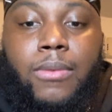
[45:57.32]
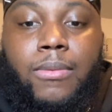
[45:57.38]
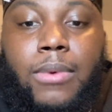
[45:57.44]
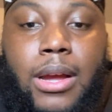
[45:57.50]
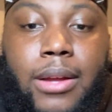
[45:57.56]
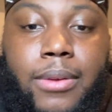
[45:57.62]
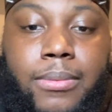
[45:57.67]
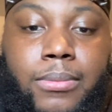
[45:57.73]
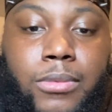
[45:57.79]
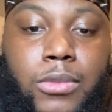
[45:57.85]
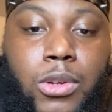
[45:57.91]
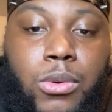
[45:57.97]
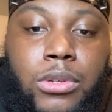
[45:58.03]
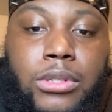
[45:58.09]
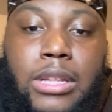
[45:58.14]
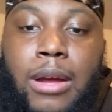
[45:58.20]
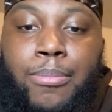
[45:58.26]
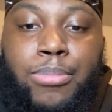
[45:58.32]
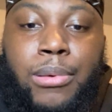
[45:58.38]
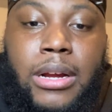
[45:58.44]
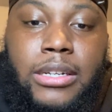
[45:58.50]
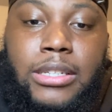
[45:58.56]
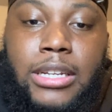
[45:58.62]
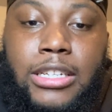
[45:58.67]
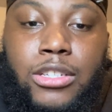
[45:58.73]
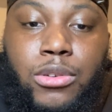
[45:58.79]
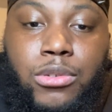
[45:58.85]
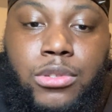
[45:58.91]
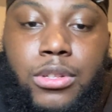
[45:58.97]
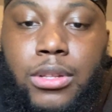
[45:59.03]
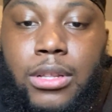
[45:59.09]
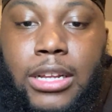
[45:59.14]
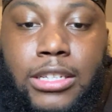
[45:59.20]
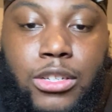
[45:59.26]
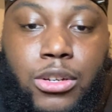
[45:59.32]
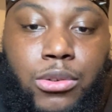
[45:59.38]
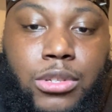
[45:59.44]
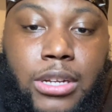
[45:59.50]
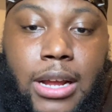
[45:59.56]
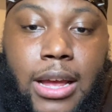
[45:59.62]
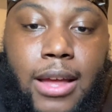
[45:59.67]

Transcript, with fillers: right? Who is that branch? Let's go, let's go to